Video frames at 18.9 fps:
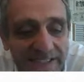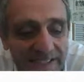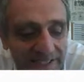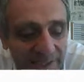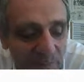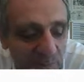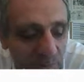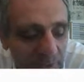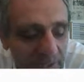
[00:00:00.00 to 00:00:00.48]

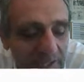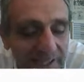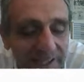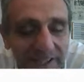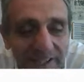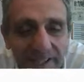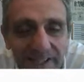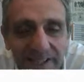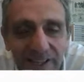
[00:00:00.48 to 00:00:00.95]
simply
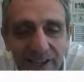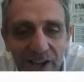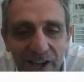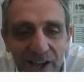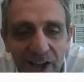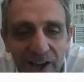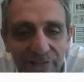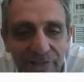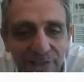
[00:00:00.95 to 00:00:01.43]

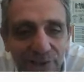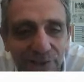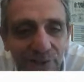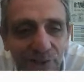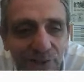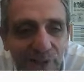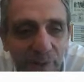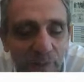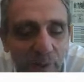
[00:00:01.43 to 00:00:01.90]
uh, for
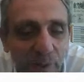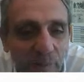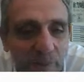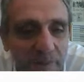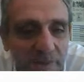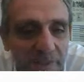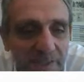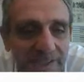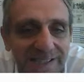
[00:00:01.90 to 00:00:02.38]
learning purposes.